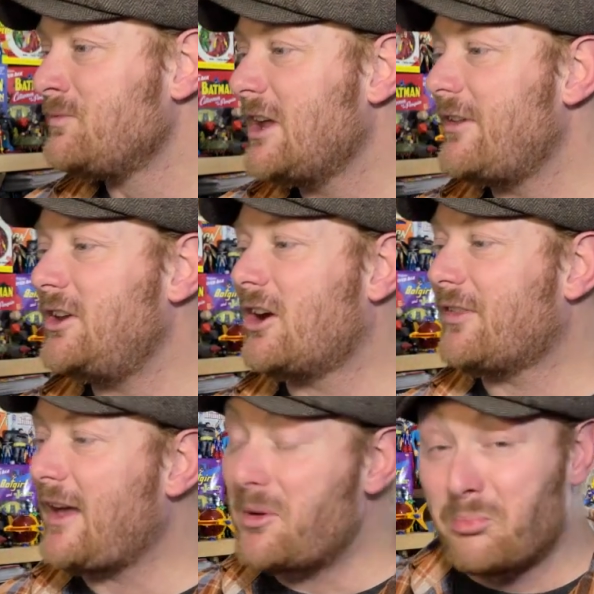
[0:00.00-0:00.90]
And then you got
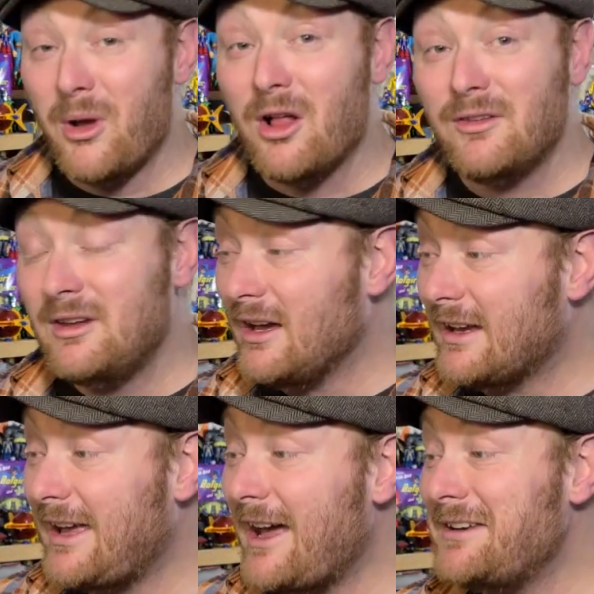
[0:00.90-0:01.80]
that belt,
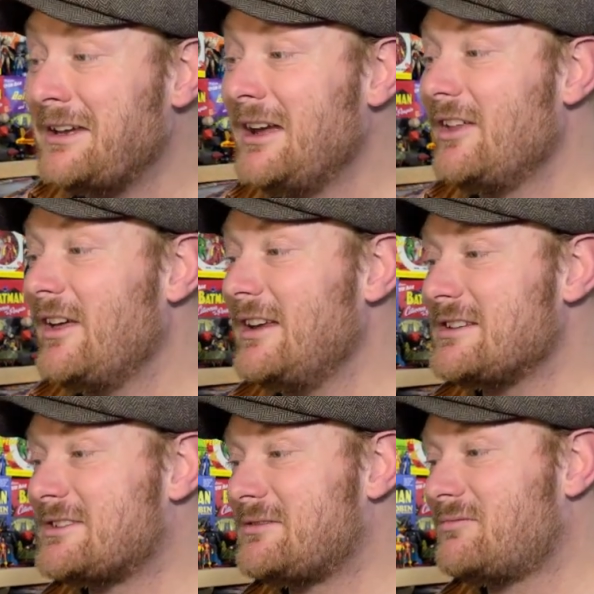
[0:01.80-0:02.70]
again, that
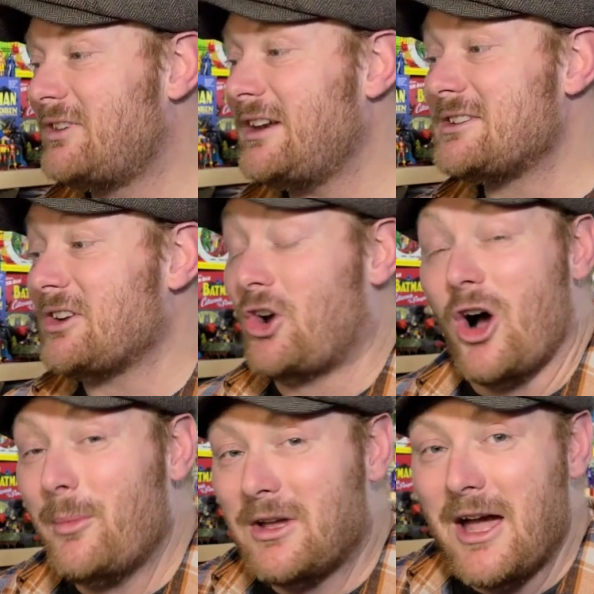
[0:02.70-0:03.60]
is that is a
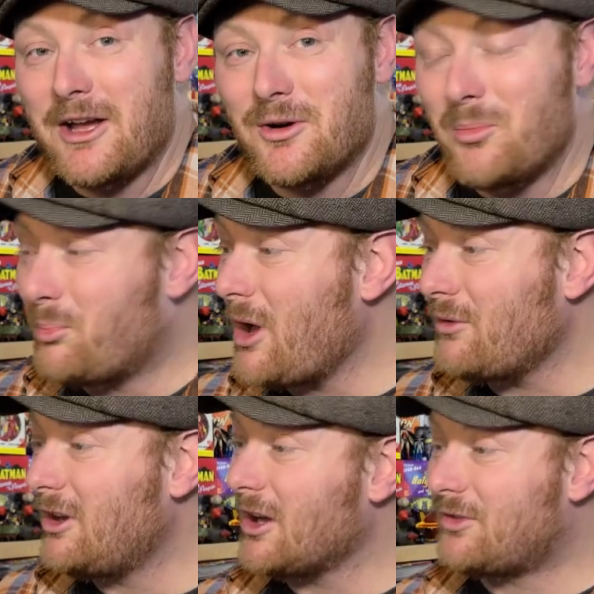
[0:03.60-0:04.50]
comic accurate belt.
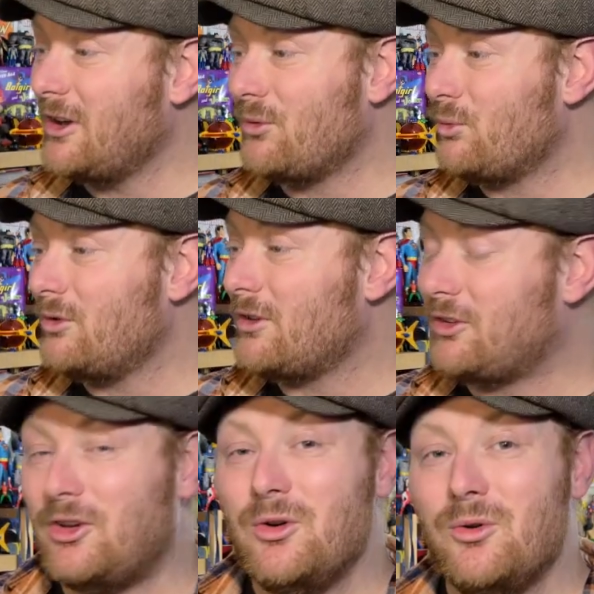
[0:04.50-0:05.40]
You got the, the
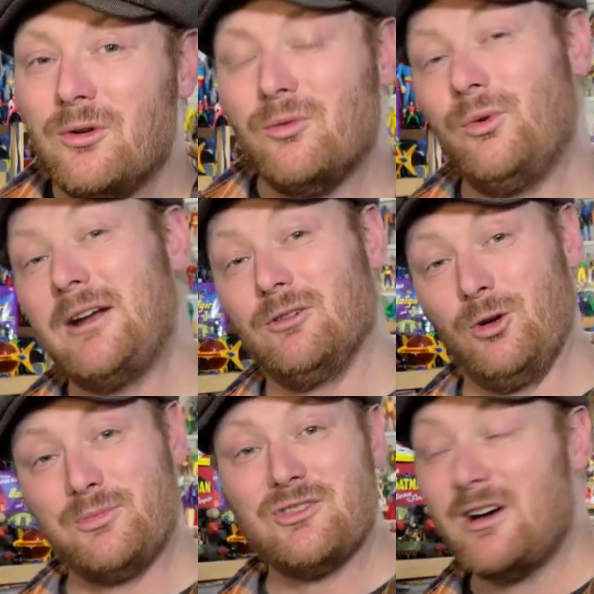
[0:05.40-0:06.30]
two red
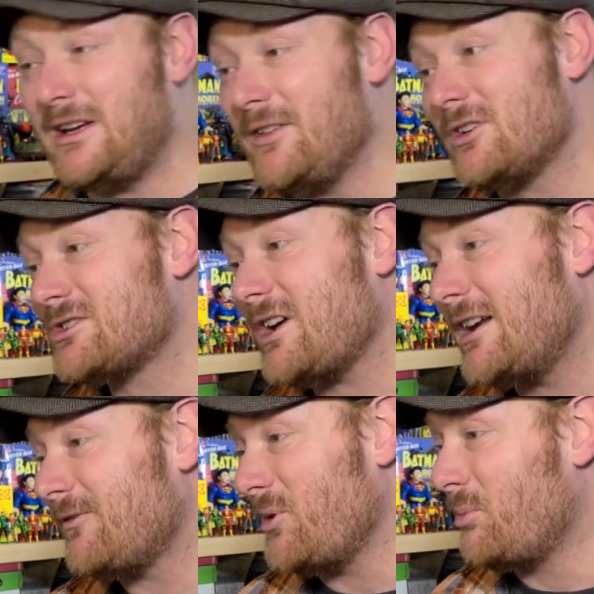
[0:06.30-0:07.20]
loops on either side
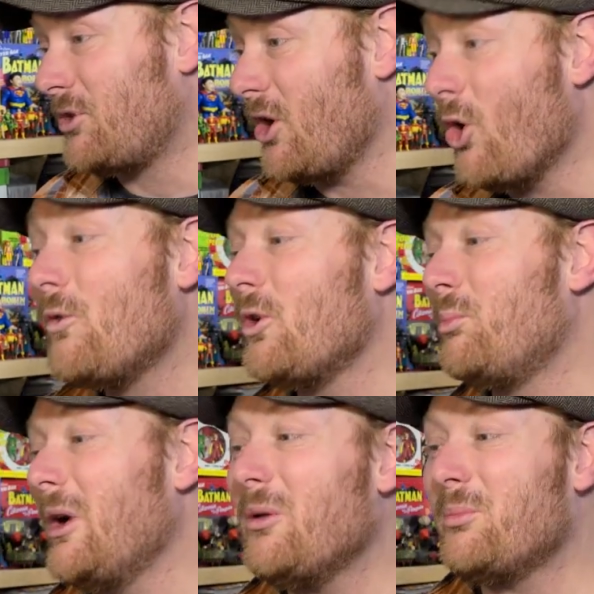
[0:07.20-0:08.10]
of the, the oval
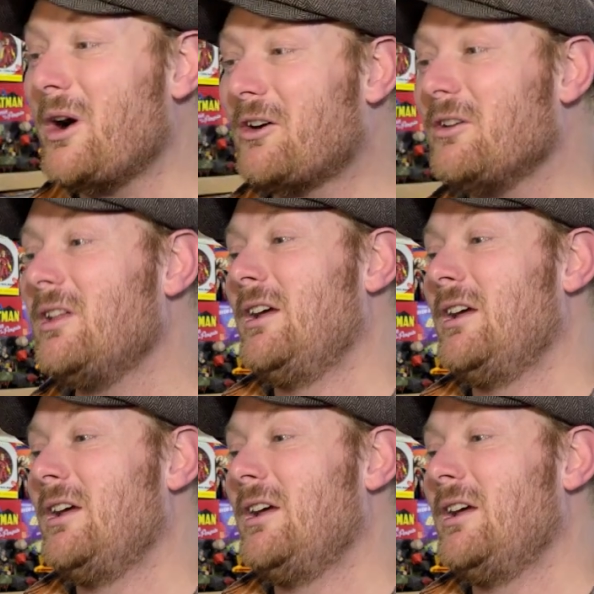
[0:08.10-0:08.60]
belt buckle.